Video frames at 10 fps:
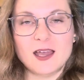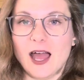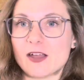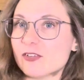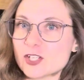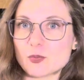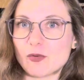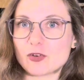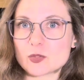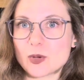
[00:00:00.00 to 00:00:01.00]
I finished my
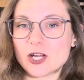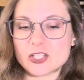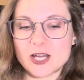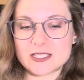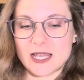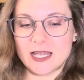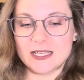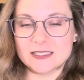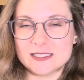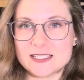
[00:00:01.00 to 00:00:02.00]
first project,
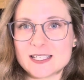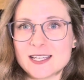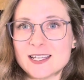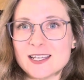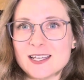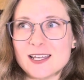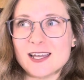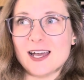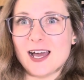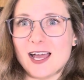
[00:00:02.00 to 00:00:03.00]
and
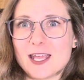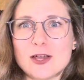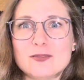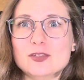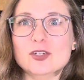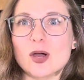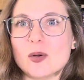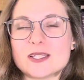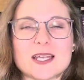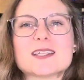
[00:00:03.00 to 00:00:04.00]
I have no
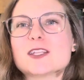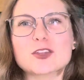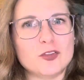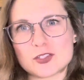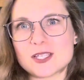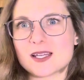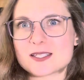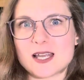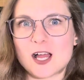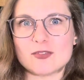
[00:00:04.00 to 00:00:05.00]
idea. It looks like a
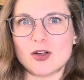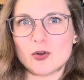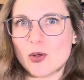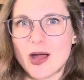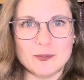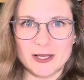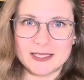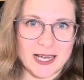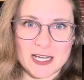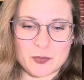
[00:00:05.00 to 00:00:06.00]
stock photo. I'm like
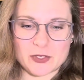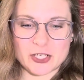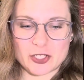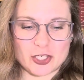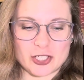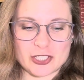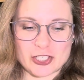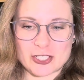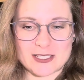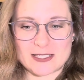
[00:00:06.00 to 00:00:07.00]
90% sure it's
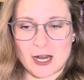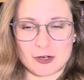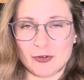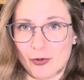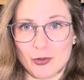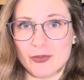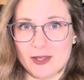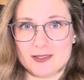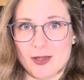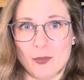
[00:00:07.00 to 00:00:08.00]
just a stock photo
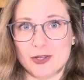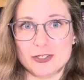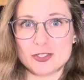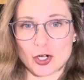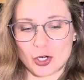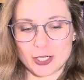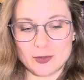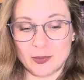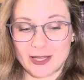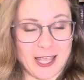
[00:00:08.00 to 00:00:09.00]
that someone
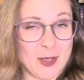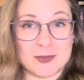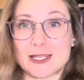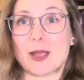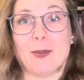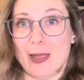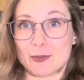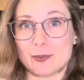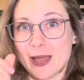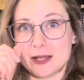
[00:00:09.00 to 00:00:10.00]
charted, but it came as like a
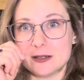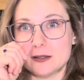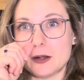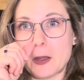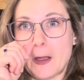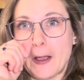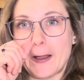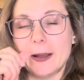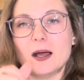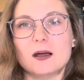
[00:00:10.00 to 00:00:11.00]
paper pattern.
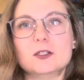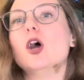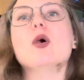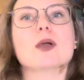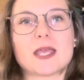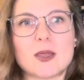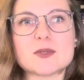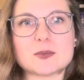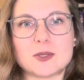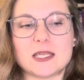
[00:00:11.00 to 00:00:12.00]
No, it came
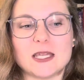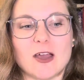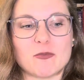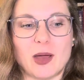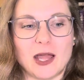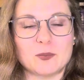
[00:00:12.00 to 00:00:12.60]
as a PDF, but I